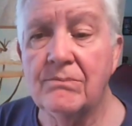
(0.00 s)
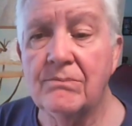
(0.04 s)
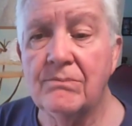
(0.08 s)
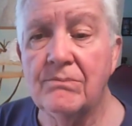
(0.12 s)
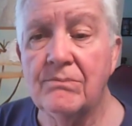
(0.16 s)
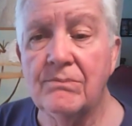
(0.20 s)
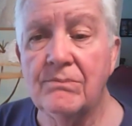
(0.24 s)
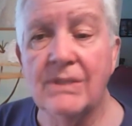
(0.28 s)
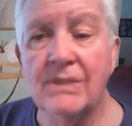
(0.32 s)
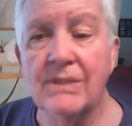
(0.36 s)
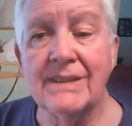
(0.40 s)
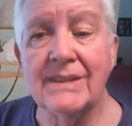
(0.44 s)

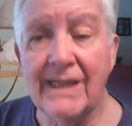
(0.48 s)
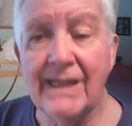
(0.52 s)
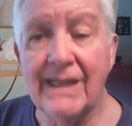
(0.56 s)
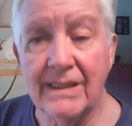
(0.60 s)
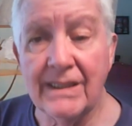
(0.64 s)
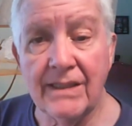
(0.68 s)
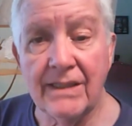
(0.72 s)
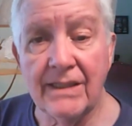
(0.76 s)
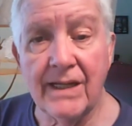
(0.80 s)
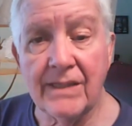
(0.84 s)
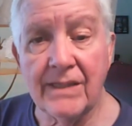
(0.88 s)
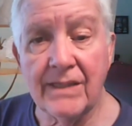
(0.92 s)
but they
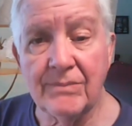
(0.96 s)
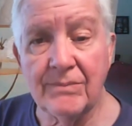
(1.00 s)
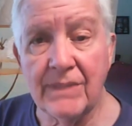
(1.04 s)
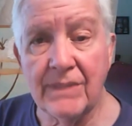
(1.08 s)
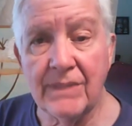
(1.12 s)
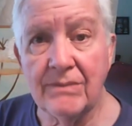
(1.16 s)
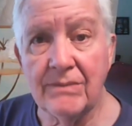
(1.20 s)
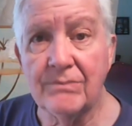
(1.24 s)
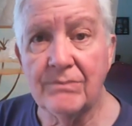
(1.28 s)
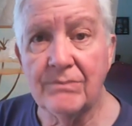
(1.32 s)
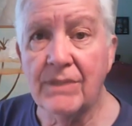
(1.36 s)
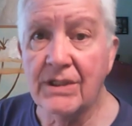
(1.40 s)
didn't like
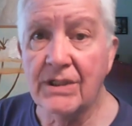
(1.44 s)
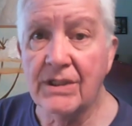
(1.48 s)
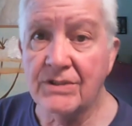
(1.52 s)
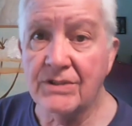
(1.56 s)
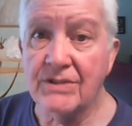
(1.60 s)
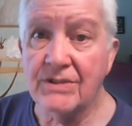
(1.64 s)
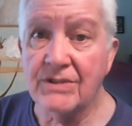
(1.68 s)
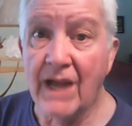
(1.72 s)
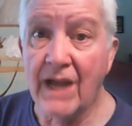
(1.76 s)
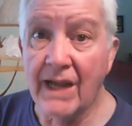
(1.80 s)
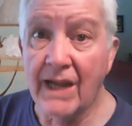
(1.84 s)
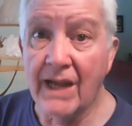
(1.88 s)
me
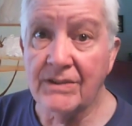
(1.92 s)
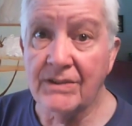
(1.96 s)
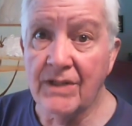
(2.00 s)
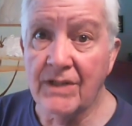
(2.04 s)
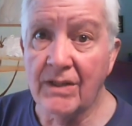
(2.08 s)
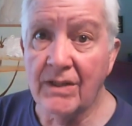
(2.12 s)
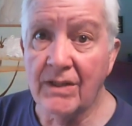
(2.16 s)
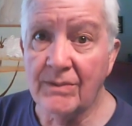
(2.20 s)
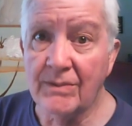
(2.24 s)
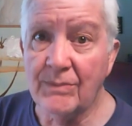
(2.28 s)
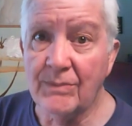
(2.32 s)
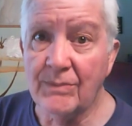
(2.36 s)
because I could
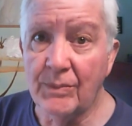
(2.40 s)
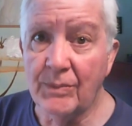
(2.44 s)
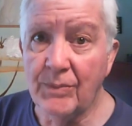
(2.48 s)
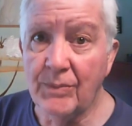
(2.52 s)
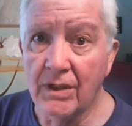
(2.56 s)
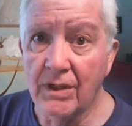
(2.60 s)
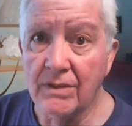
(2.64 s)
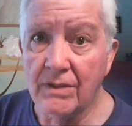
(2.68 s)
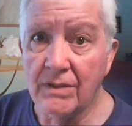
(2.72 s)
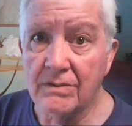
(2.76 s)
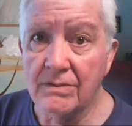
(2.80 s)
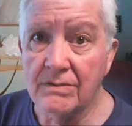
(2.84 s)
tell them
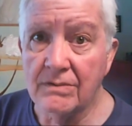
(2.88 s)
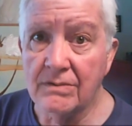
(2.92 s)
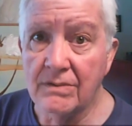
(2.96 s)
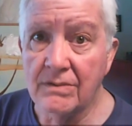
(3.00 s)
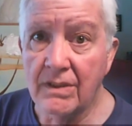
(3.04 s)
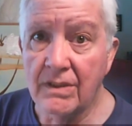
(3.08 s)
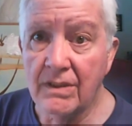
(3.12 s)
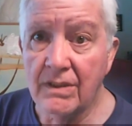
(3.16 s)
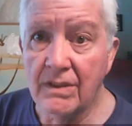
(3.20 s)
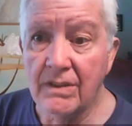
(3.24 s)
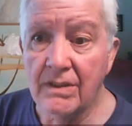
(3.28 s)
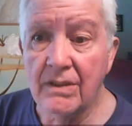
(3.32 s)
apart.
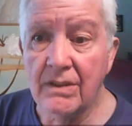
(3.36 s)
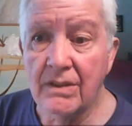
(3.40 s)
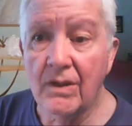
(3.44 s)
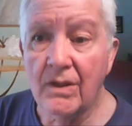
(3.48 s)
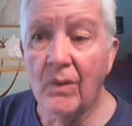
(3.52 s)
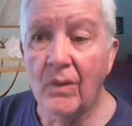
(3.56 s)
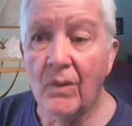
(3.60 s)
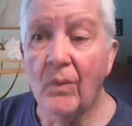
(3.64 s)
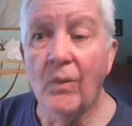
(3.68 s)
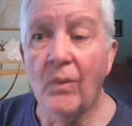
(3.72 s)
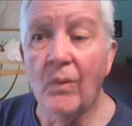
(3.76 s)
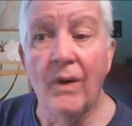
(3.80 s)

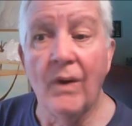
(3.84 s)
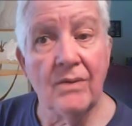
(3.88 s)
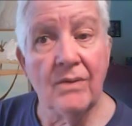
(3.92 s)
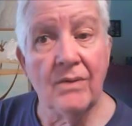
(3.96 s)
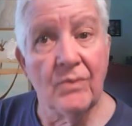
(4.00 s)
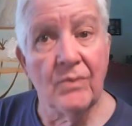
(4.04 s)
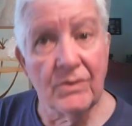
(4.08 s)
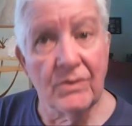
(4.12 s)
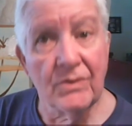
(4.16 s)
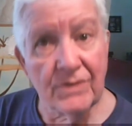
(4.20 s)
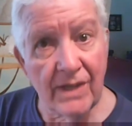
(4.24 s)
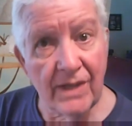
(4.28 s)

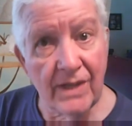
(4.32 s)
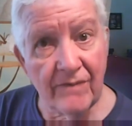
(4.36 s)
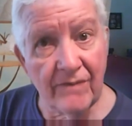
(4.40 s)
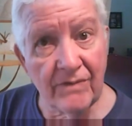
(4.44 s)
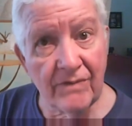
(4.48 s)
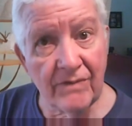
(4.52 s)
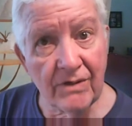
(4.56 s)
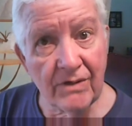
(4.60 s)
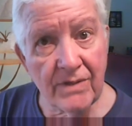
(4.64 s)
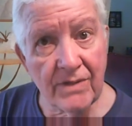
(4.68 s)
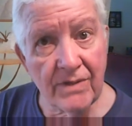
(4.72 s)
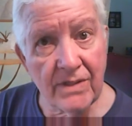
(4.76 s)
One was
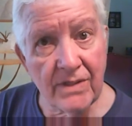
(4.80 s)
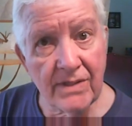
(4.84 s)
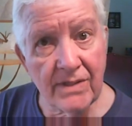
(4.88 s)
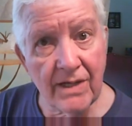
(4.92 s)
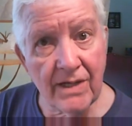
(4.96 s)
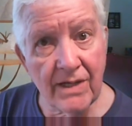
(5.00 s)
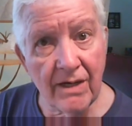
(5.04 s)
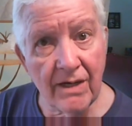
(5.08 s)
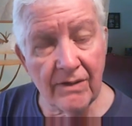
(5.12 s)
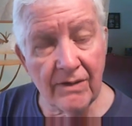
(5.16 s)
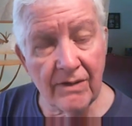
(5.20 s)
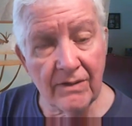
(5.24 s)
heavier than
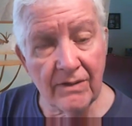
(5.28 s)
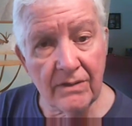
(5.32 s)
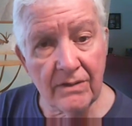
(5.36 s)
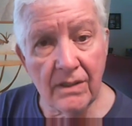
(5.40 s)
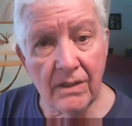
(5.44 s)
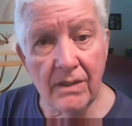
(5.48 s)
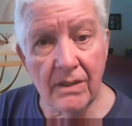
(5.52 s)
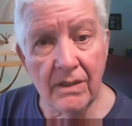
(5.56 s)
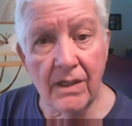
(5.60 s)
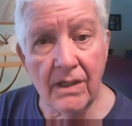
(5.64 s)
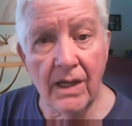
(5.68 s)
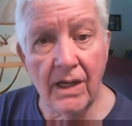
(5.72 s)
the other,
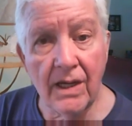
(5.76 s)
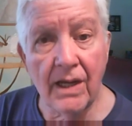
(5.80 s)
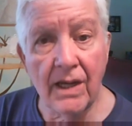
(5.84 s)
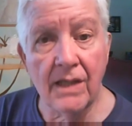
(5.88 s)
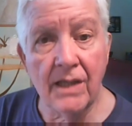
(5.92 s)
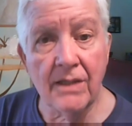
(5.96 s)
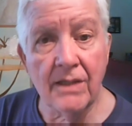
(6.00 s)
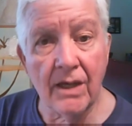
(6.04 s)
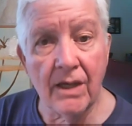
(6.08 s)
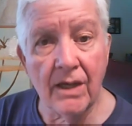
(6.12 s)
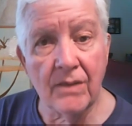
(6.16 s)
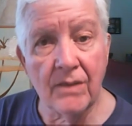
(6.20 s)

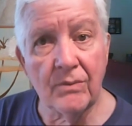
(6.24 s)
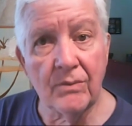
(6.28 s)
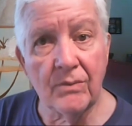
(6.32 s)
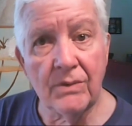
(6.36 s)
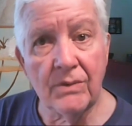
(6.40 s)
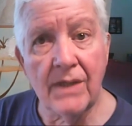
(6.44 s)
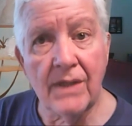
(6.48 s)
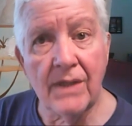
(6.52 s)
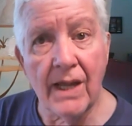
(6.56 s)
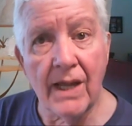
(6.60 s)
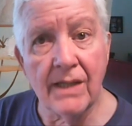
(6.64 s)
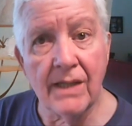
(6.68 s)
and the other
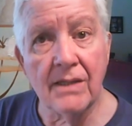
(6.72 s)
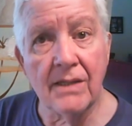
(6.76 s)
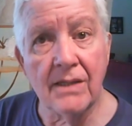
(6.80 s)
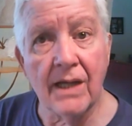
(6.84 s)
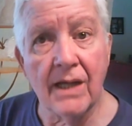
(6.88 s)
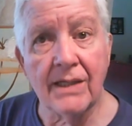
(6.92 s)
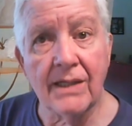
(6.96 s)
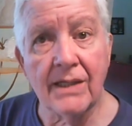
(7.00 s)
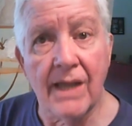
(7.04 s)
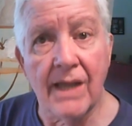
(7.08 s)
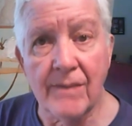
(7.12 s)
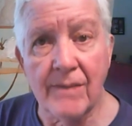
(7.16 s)
one had
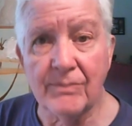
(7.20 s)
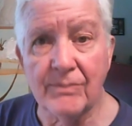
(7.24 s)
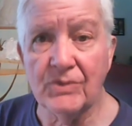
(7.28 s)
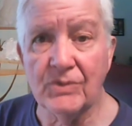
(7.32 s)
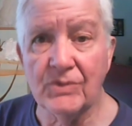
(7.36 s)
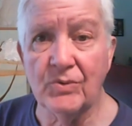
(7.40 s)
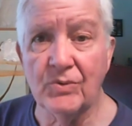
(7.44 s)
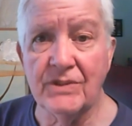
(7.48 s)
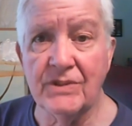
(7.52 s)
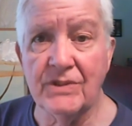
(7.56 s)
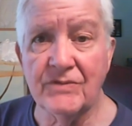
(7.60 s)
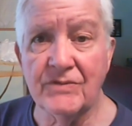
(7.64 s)
a gap
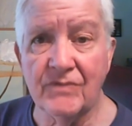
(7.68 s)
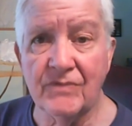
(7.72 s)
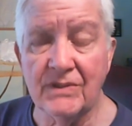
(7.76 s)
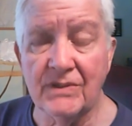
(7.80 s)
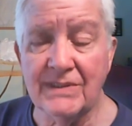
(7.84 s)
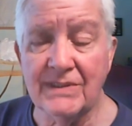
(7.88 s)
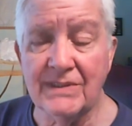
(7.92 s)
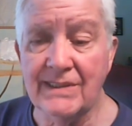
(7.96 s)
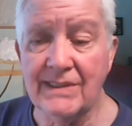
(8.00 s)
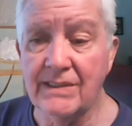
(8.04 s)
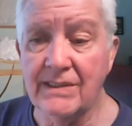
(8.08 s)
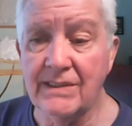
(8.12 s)
between his
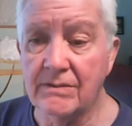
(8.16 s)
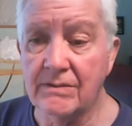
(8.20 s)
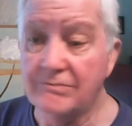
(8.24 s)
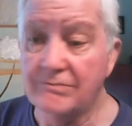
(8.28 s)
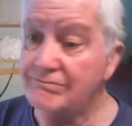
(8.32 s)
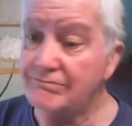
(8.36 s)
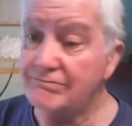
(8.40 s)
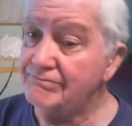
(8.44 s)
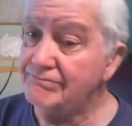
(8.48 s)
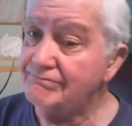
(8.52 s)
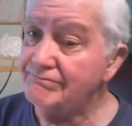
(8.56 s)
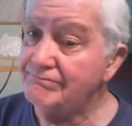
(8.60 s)
front teeth.
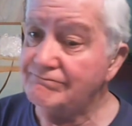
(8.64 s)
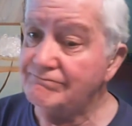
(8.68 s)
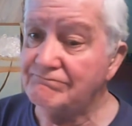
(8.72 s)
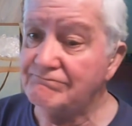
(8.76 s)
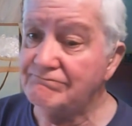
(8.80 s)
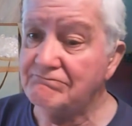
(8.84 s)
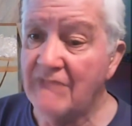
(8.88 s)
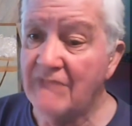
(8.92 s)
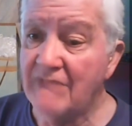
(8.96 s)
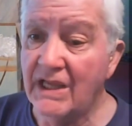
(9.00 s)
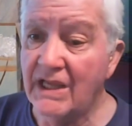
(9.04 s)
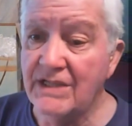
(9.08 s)

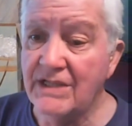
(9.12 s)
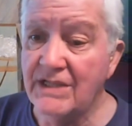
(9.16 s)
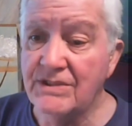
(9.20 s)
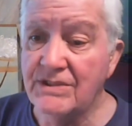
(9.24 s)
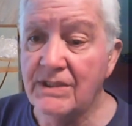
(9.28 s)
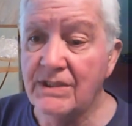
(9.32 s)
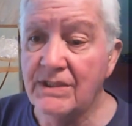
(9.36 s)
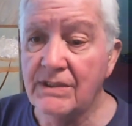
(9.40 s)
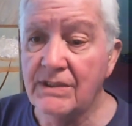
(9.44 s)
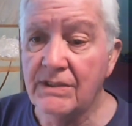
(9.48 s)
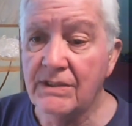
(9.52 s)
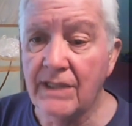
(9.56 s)

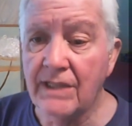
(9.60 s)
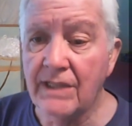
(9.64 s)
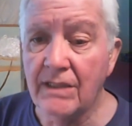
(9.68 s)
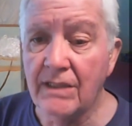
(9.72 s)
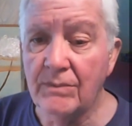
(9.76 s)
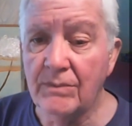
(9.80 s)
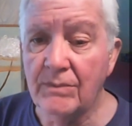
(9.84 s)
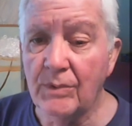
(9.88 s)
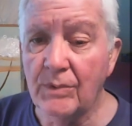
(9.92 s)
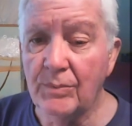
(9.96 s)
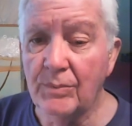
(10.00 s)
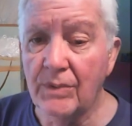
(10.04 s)
Easy to tell
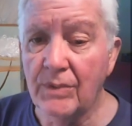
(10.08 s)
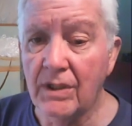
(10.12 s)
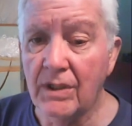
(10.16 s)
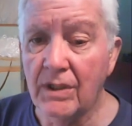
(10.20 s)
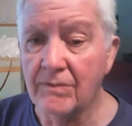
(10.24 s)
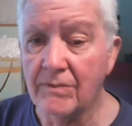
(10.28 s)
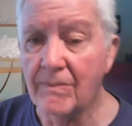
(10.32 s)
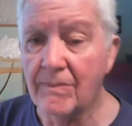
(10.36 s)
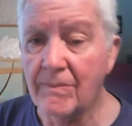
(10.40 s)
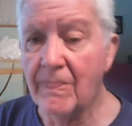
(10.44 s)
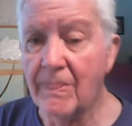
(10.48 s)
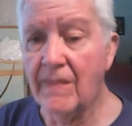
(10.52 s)
them apart.
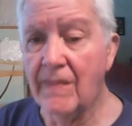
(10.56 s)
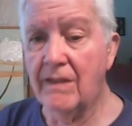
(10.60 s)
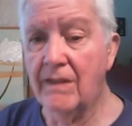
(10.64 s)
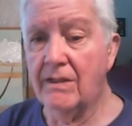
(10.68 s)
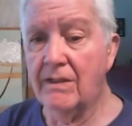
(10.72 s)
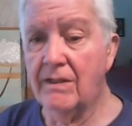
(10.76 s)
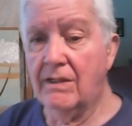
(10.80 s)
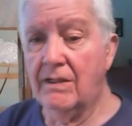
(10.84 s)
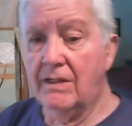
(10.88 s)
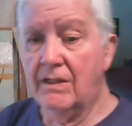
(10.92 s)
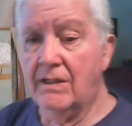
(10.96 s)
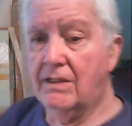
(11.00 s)

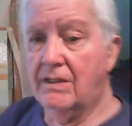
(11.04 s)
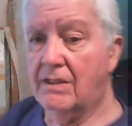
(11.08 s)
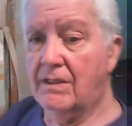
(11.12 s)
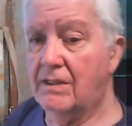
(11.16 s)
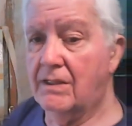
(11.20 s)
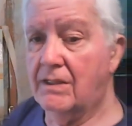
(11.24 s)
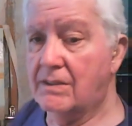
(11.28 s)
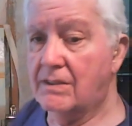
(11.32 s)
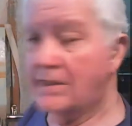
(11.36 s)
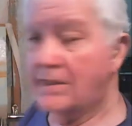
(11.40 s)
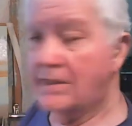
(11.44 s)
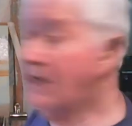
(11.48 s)
They